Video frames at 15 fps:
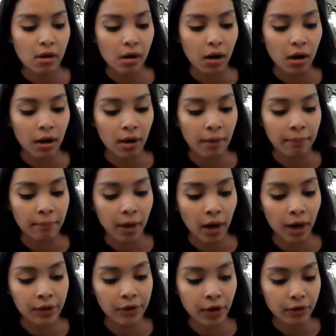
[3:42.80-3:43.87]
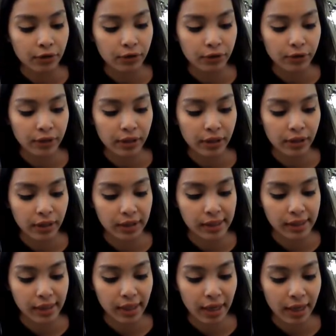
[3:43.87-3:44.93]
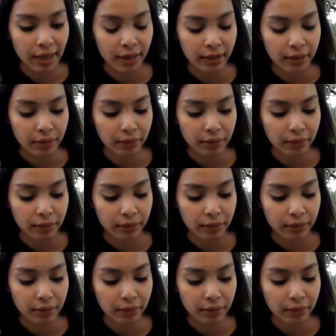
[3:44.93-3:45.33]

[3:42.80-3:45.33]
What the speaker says: Another thing is that